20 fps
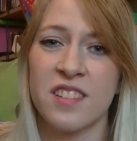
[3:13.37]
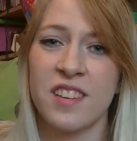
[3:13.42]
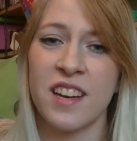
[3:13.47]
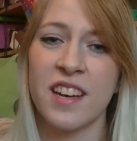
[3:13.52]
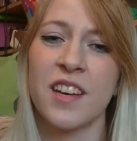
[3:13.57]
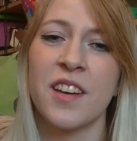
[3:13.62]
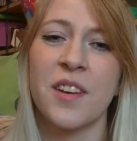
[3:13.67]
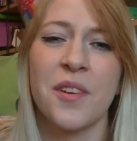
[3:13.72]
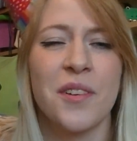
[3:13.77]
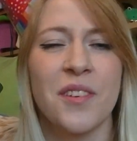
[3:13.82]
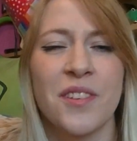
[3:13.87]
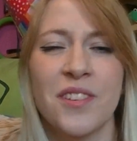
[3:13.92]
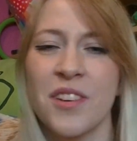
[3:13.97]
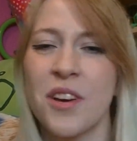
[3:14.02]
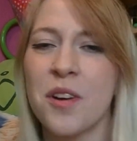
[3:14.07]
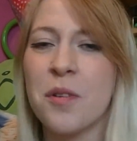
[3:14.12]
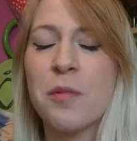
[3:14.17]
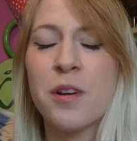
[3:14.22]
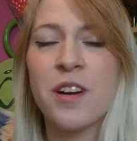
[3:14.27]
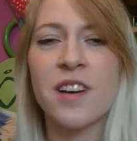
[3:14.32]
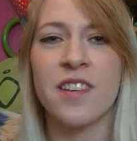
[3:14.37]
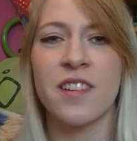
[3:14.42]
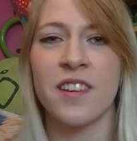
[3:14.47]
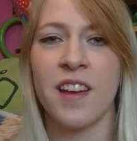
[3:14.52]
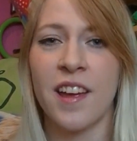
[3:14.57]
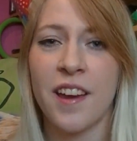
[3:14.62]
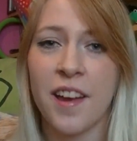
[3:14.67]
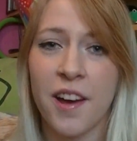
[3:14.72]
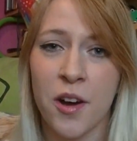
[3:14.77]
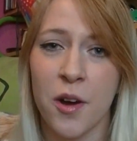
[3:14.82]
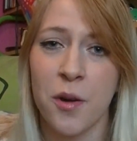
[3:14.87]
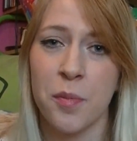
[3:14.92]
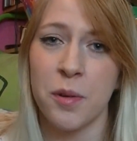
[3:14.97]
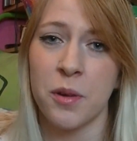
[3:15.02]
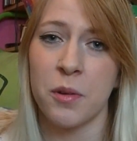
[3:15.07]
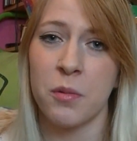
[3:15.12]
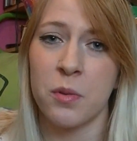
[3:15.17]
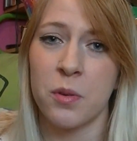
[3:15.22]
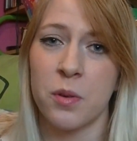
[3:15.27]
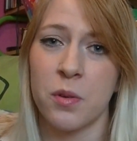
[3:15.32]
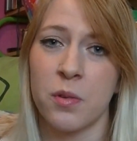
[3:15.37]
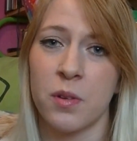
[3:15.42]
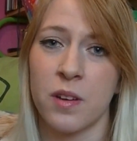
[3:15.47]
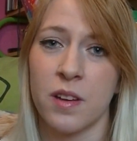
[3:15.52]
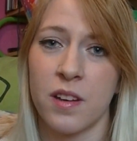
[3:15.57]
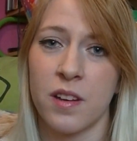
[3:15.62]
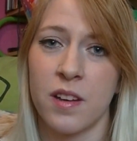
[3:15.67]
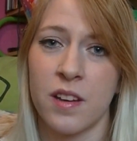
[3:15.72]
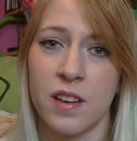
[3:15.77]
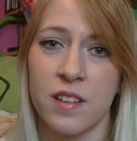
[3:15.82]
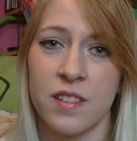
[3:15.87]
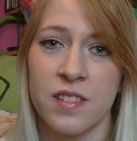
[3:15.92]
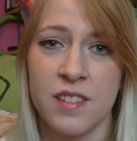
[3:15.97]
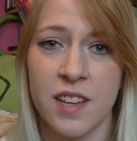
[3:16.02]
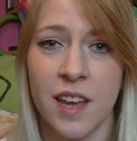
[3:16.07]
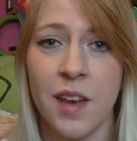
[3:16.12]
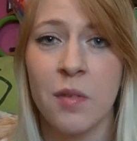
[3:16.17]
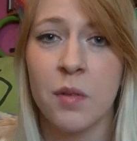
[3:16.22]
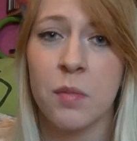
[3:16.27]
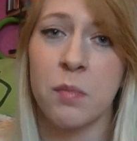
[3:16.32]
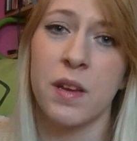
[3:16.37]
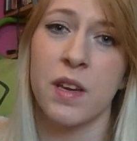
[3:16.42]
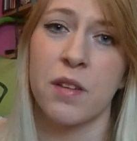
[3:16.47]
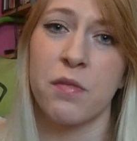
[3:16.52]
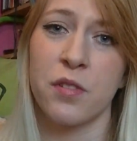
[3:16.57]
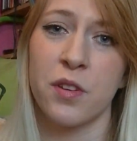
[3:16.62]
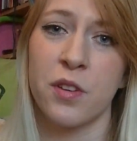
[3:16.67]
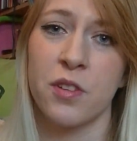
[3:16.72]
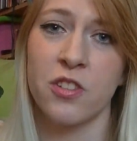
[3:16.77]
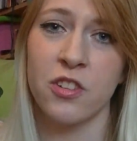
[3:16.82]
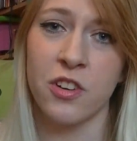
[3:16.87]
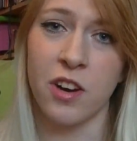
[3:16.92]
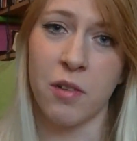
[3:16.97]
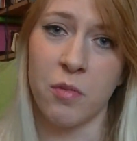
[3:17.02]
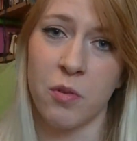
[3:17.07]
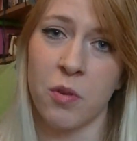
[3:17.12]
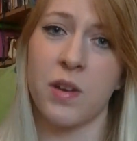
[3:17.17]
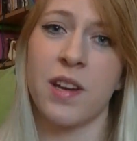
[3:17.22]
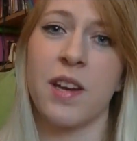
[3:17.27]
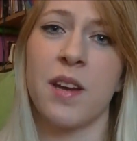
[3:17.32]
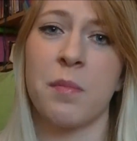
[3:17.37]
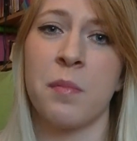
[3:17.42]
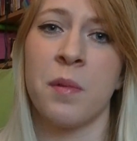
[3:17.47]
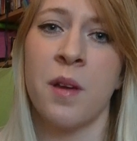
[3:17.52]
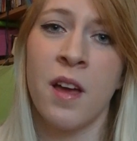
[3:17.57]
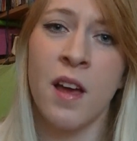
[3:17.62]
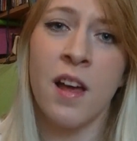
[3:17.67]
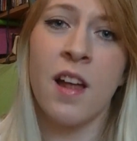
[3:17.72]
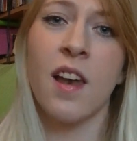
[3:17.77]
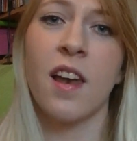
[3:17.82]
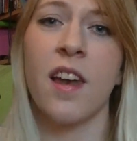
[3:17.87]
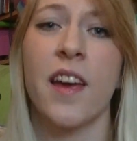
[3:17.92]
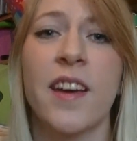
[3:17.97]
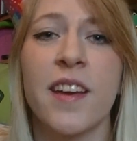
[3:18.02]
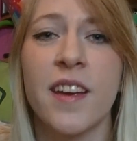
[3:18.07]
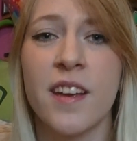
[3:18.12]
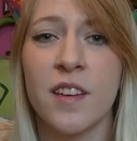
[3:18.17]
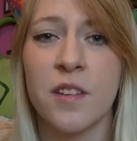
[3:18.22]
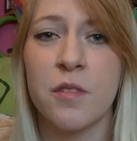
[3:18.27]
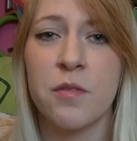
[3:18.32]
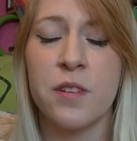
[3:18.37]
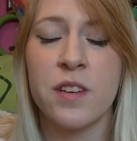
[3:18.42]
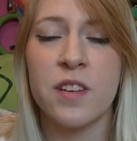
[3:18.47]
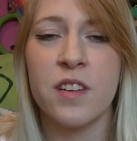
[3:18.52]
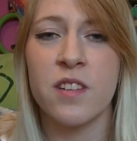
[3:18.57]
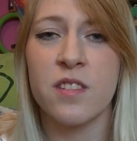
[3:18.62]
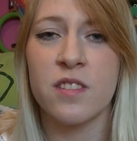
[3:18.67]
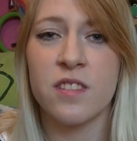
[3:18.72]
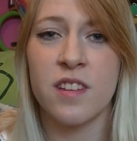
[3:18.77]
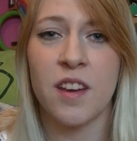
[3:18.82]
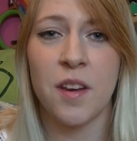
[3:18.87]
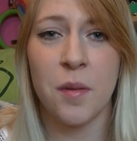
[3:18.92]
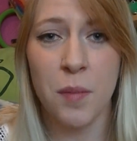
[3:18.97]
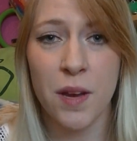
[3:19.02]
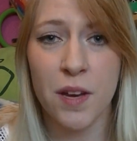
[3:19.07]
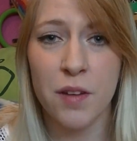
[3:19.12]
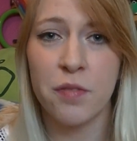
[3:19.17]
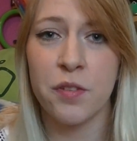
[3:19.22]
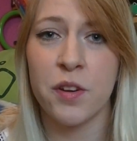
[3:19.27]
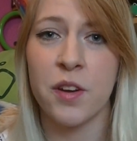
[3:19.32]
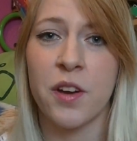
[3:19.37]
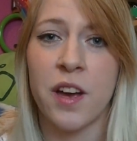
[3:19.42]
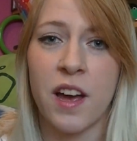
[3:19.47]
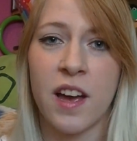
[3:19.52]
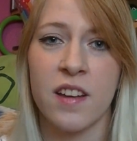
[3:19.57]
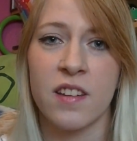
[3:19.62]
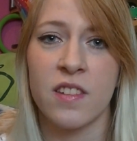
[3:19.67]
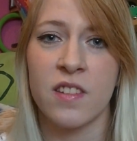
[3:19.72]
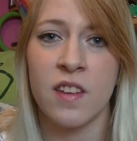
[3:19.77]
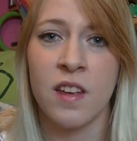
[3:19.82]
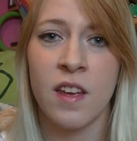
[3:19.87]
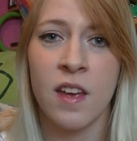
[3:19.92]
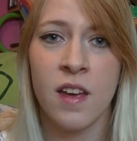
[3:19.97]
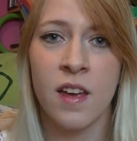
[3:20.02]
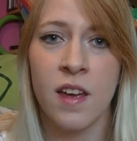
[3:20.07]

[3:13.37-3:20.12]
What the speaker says: Thank you all so much, and I hope you will stay with me in the future and will keep liking the videos that I make for you guys.